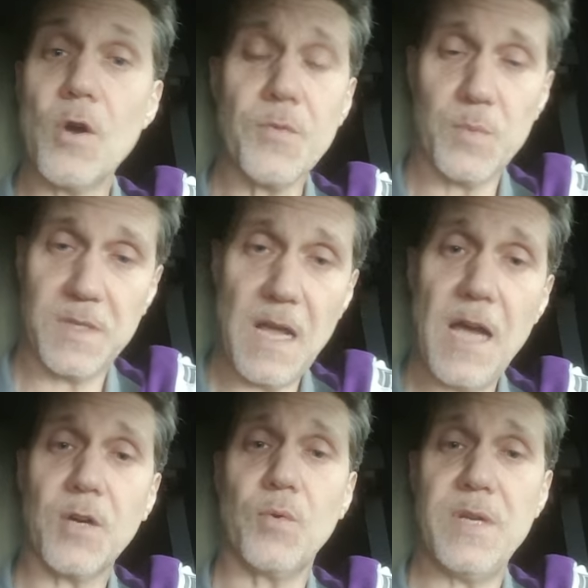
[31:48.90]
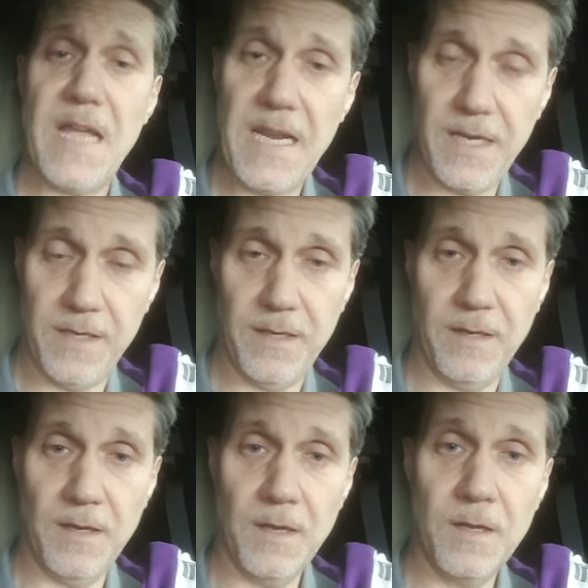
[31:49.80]
Earth was not created
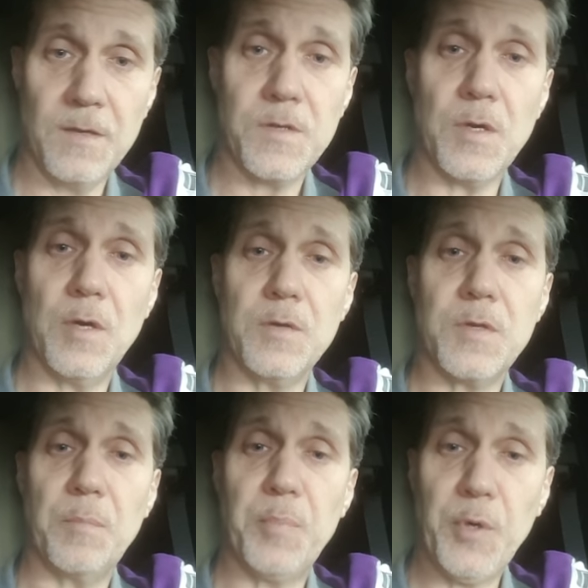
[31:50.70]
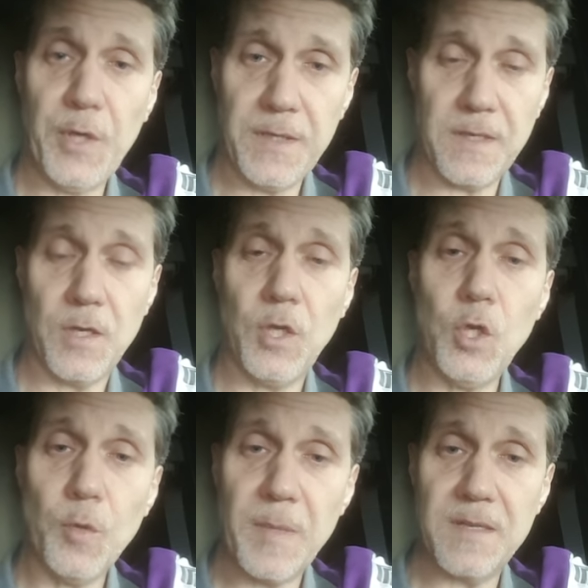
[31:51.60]
to, to put
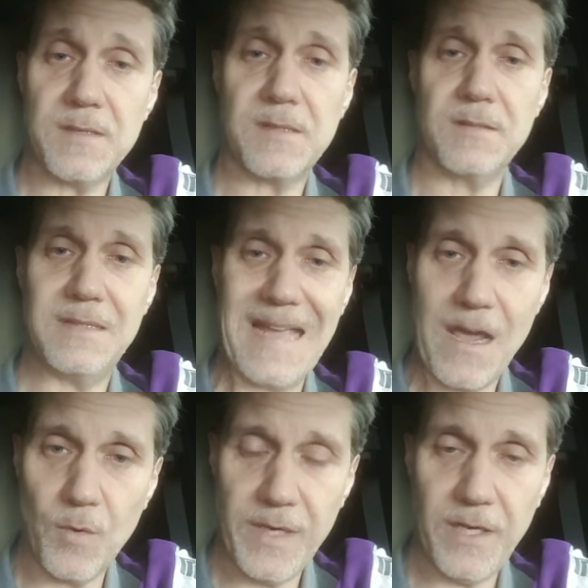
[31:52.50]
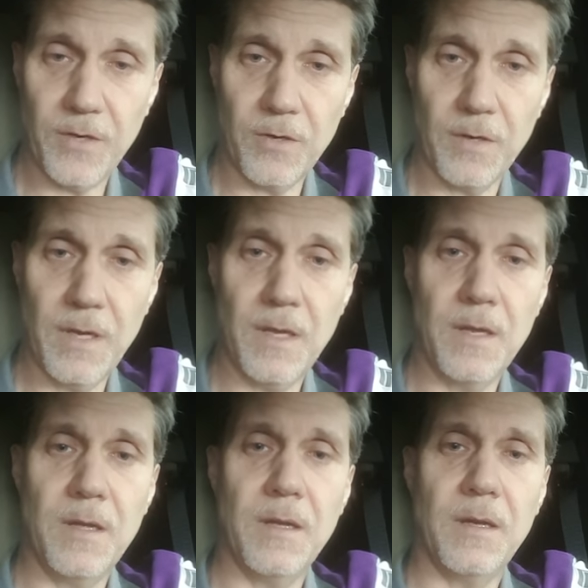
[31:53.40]
humans down here
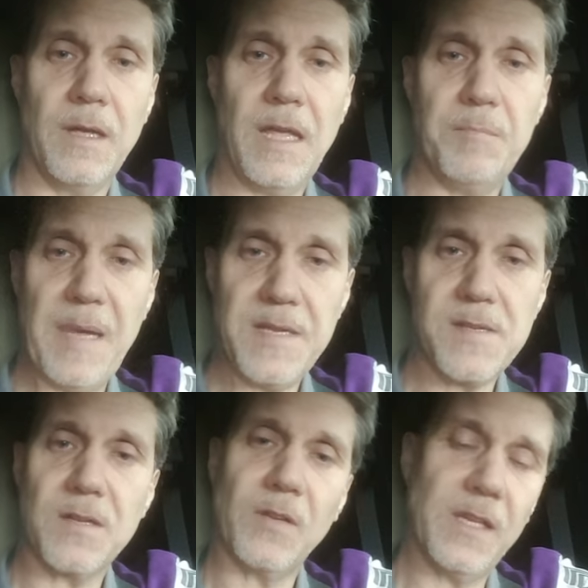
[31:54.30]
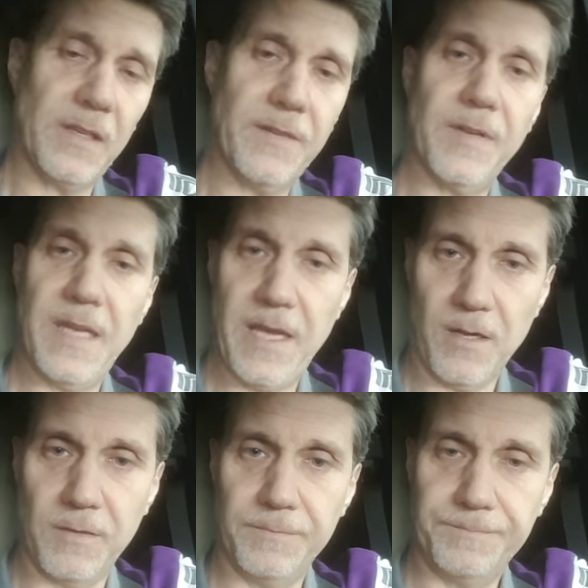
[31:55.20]
and basically live in
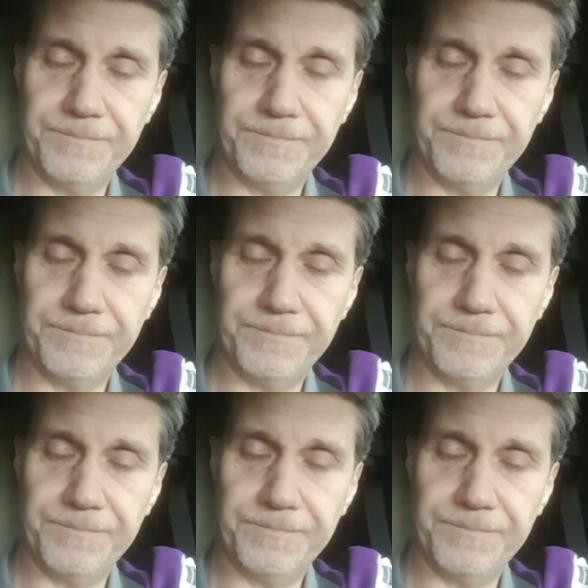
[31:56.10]
hell.